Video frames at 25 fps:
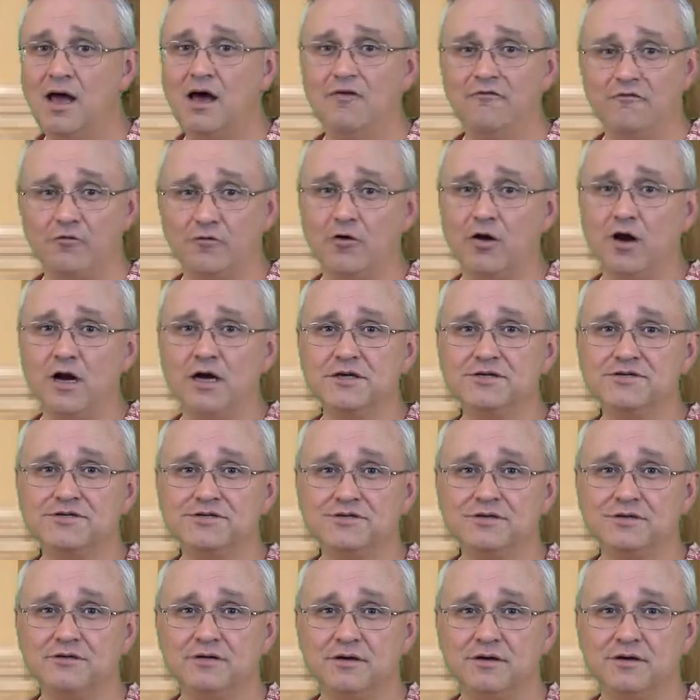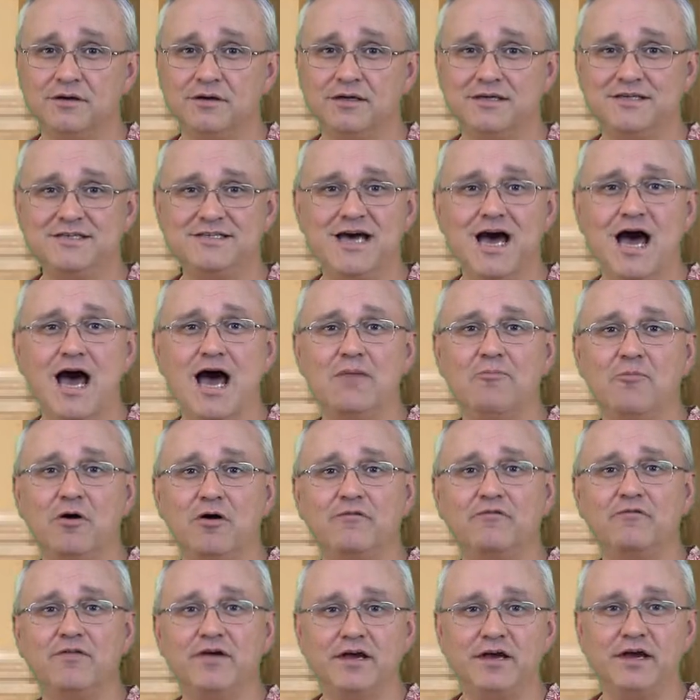For us, time
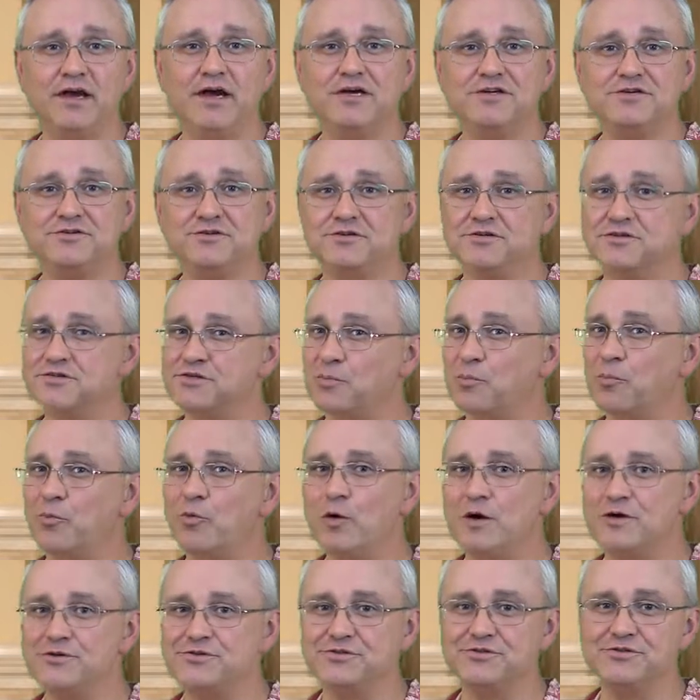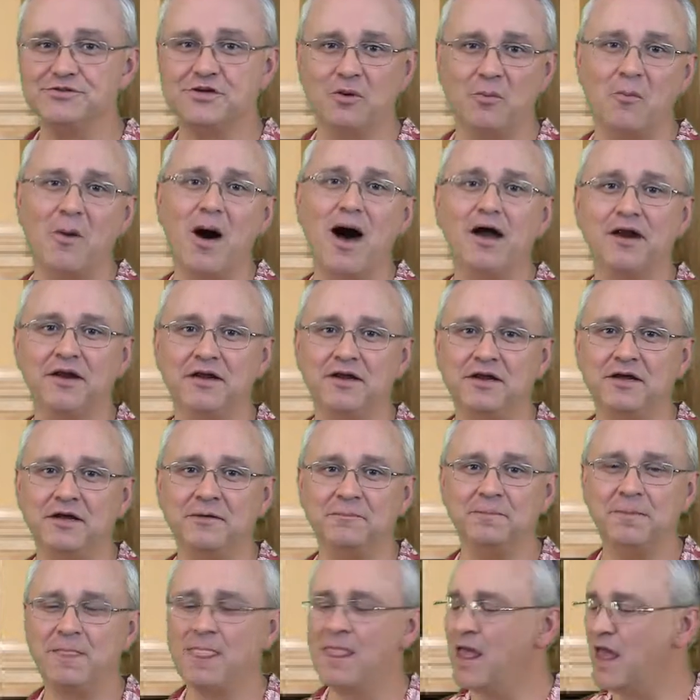on vacation is a precious commodity,
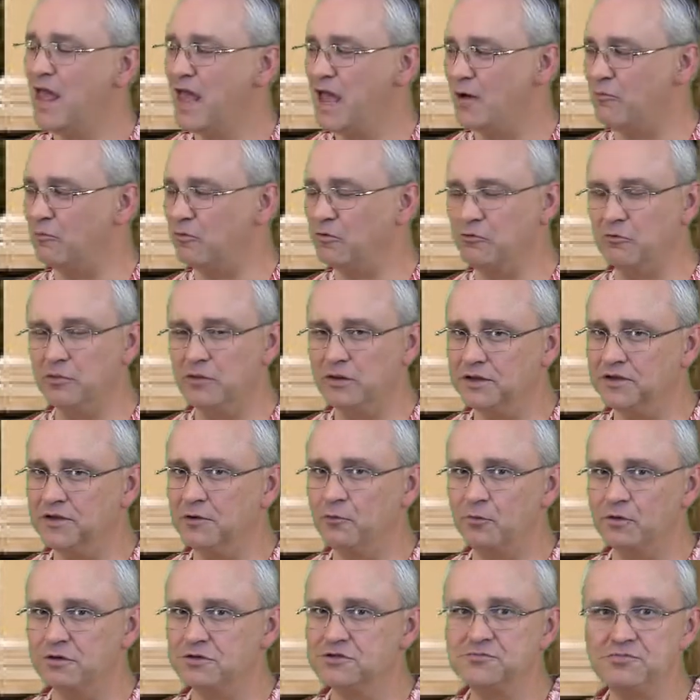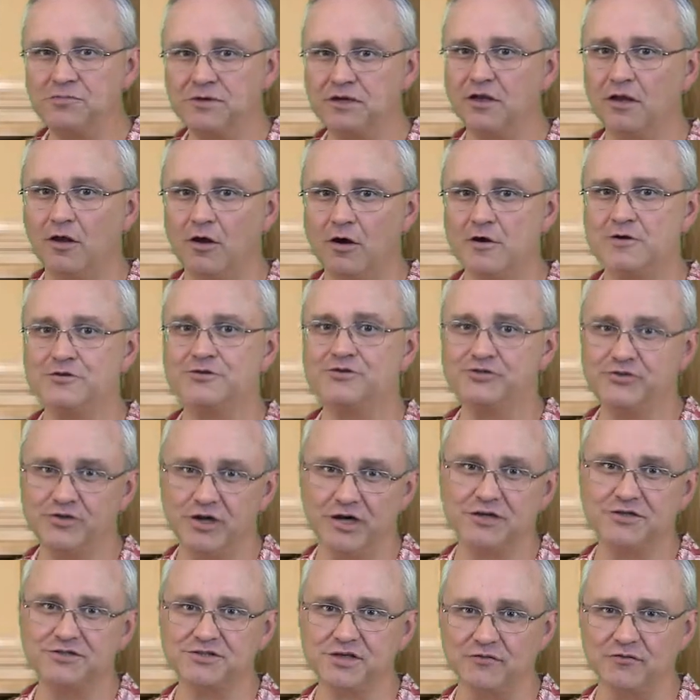and we really don't want to spend large
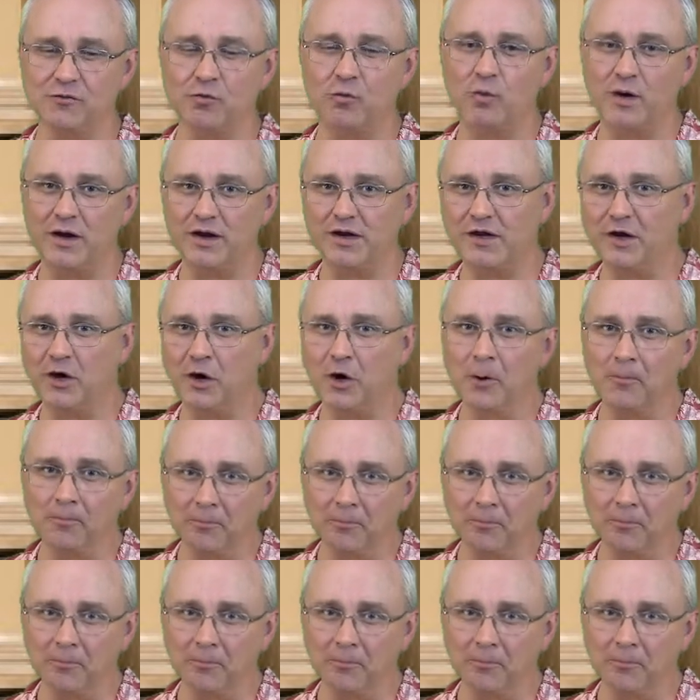chunks of it waiting on a